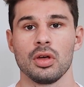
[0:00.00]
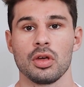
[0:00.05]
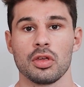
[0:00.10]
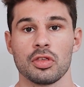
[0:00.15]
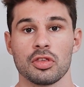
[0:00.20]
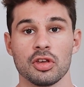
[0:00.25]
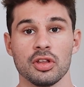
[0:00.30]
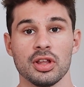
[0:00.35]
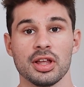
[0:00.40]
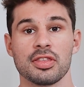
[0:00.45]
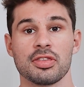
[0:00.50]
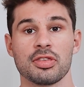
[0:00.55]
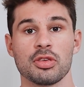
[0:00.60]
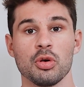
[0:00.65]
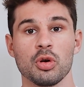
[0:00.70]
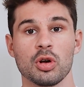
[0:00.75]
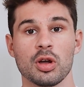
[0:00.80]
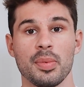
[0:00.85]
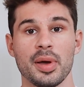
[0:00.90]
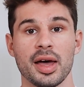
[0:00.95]
So let's
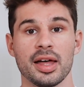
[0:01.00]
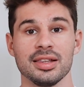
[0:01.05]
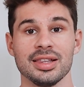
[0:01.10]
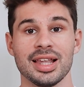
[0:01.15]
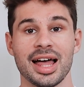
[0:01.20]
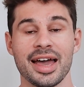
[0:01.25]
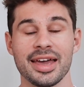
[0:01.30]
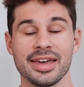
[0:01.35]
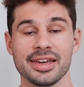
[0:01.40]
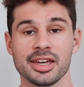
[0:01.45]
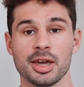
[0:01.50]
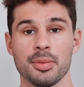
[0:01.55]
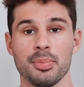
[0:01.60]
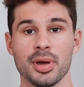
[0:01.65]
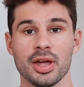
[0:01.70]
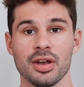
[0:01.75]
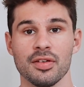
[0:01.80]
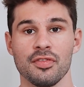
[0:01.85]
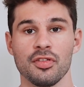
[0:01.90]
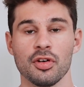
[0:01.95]
talk about laying a
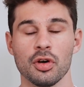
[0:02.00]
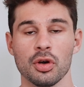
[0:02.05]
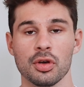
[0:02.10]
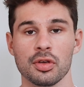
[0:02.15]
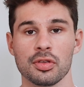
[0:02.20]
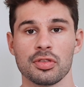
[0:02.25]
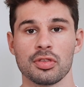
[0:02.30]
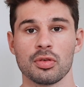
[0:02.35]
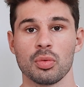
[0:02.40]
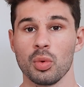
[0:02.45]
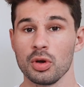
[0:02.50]
bet first.